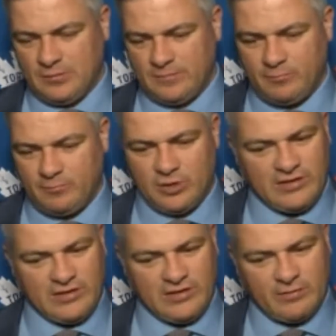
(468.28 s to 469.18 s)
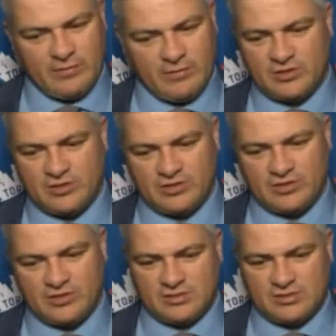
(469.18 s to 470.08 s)
We didn't give up many scoring chances
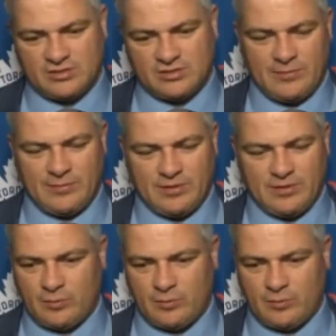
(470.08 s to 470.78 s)
in this game here tonight,